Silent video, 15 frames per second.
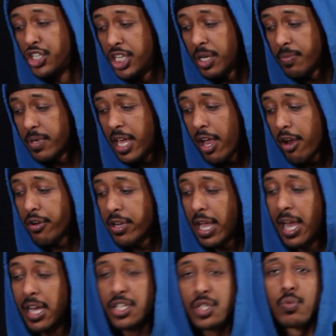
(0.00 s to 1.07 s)
Jim
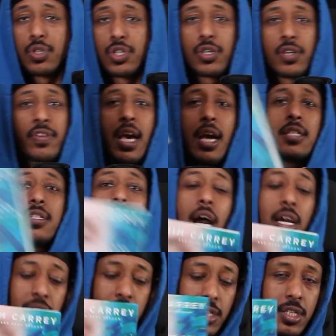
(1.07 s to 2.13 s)
Carrey-esque, which again
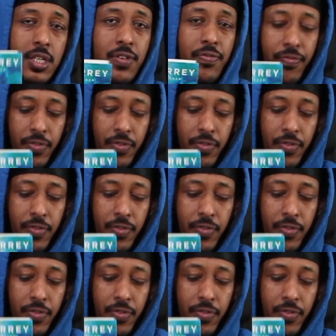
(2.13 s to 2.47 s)
ties into the